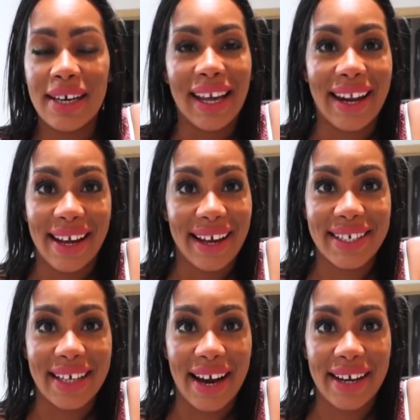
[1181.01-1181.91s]
getting
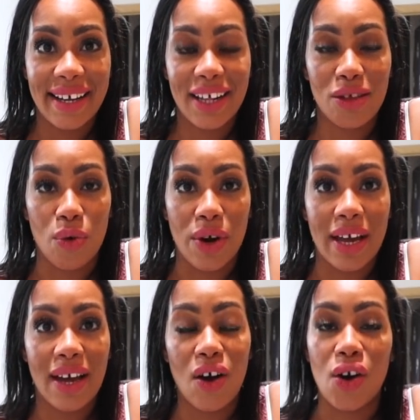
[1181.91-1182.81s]
excited,
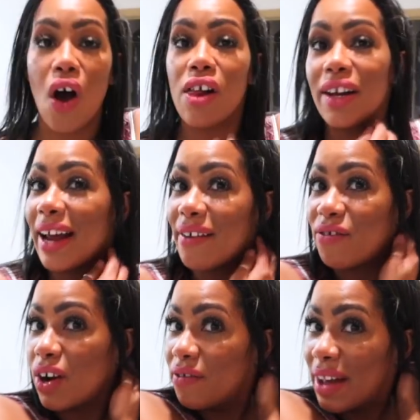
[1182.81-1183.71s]
throwing our holiday
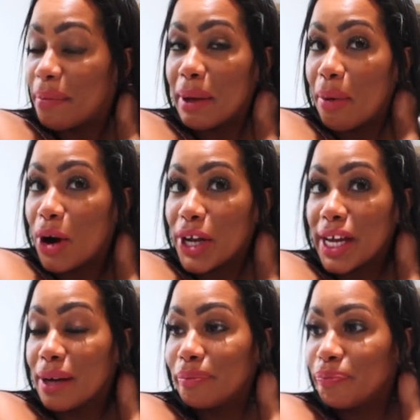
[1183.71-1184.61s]
family
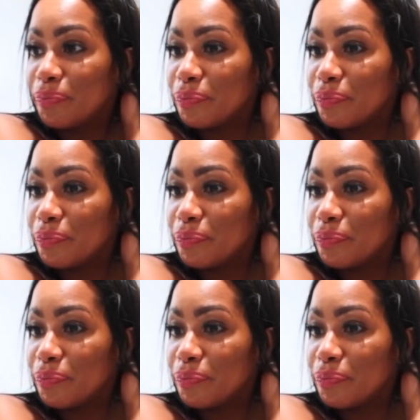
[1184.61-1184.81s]
party.